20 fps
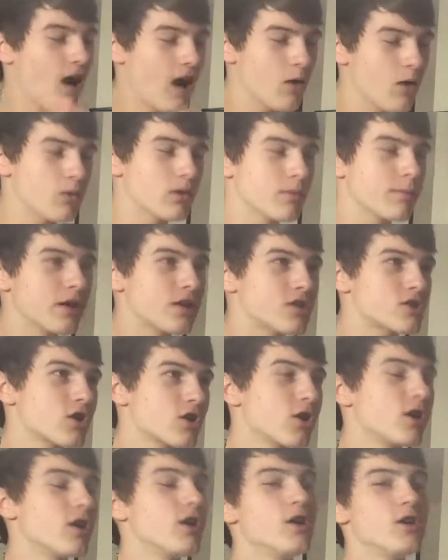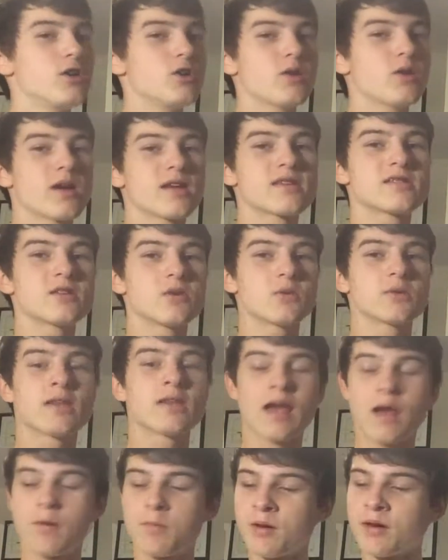I want to make sure you guys know
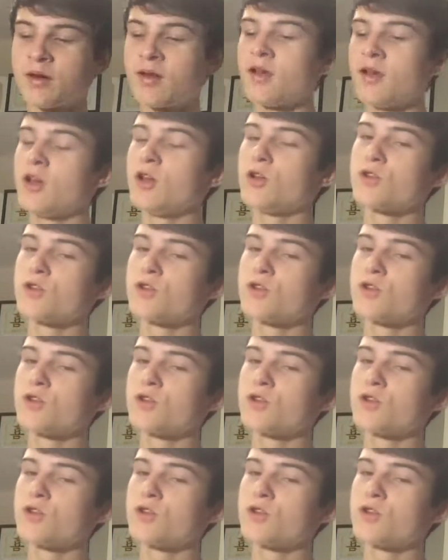what's happening.